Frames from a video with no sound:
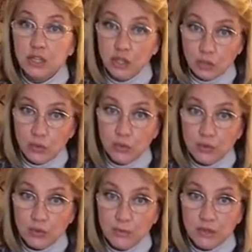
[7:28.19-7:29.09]
you
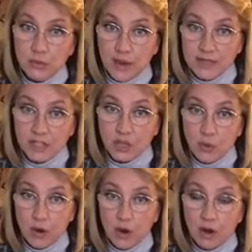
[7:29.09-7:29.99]
to be the
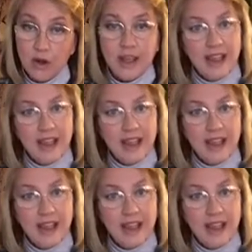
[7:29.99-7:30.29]
rescuer